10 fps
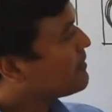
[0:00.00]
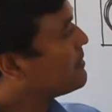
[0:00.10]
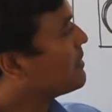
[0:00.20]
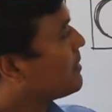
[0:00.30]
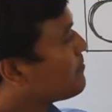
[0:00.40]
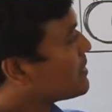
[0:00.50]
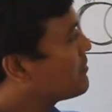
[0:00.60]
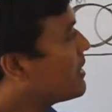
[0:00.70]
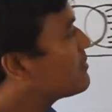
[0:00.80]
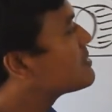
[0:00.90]
Here,
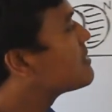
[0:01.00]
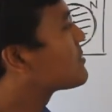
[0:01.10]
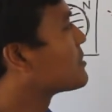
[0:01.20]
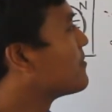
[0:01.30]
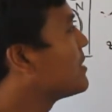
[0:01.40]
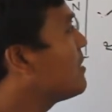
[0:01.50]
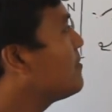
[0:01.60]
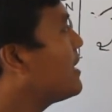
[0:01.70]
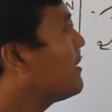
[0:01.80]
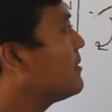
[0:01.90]
you can easily see
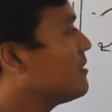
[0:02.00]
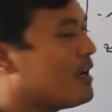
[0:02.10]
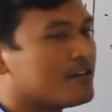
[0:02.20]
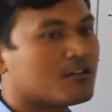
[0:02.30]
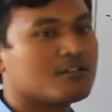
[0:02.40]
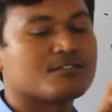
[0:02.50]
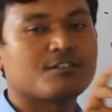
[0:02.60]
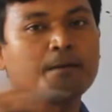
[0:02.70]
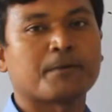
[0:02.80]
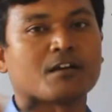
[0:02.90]
yarn and yarn are drawn
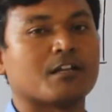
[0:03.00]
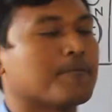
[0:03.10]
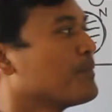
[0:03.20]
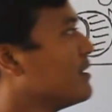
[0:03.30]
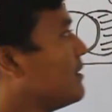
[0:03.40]
separately.